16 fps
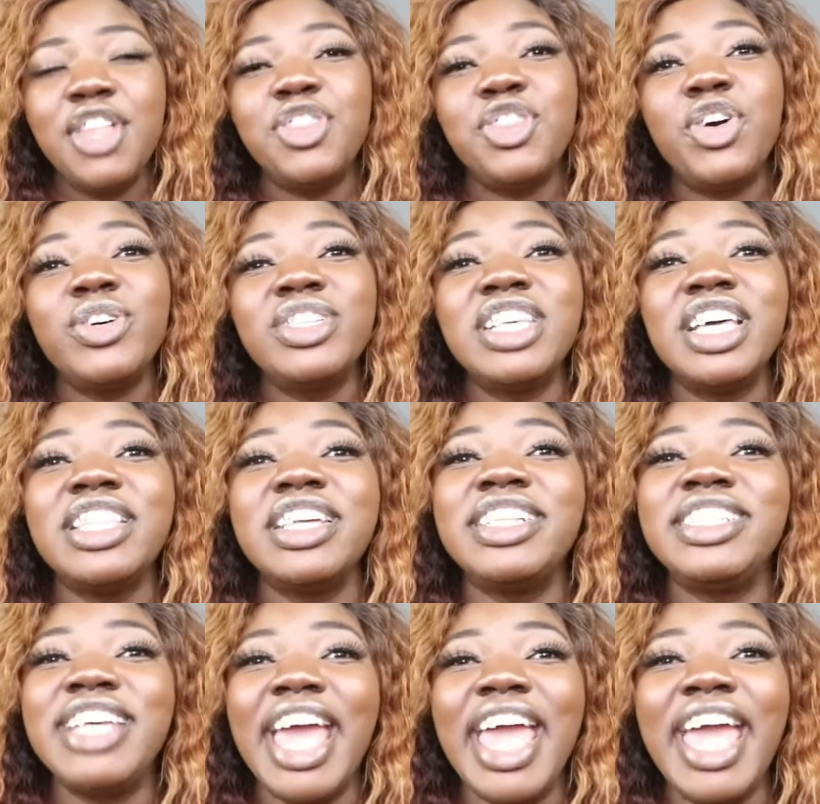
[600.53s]
Those are the
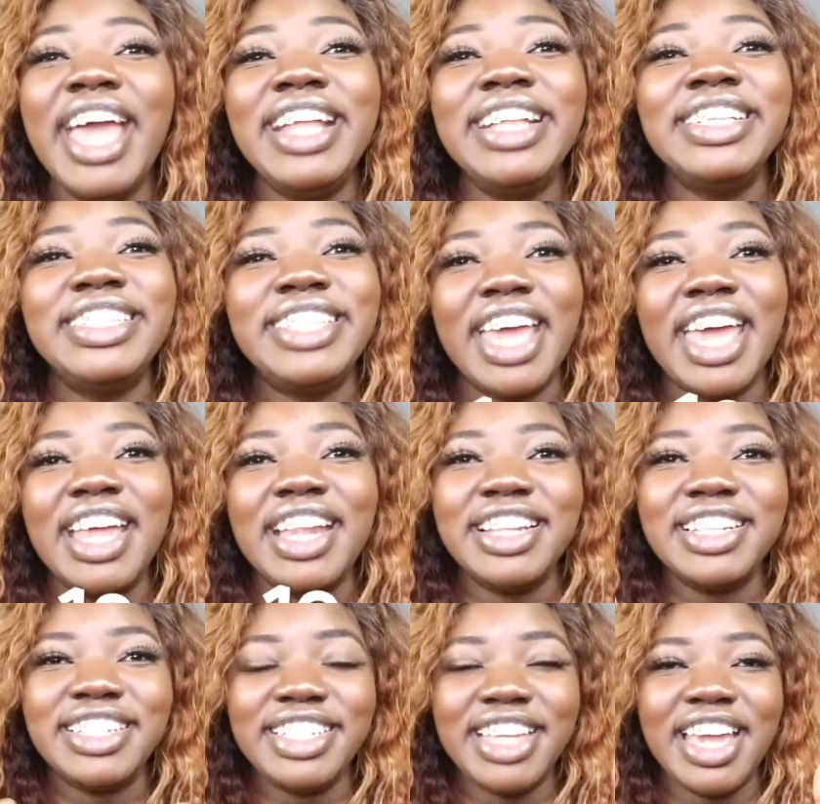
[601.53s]
10,
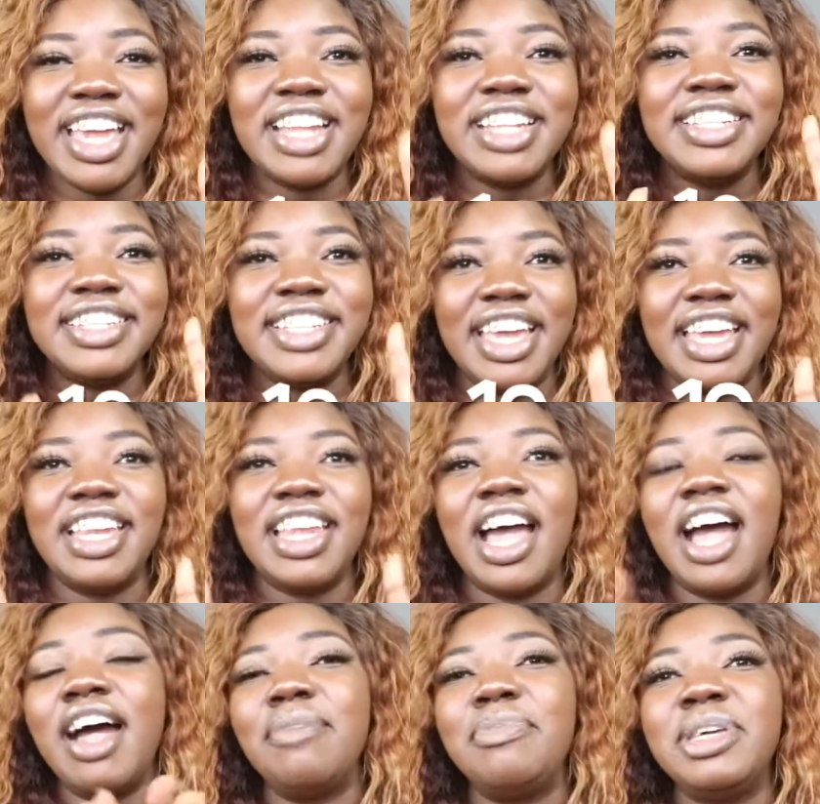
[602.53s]
10, 10, 10
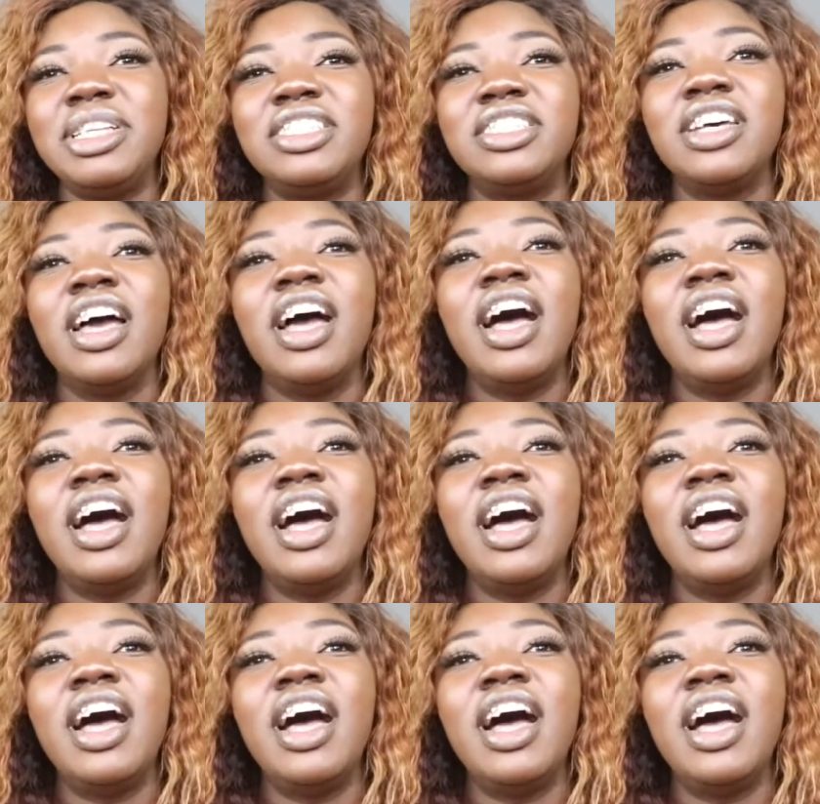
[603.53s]
habits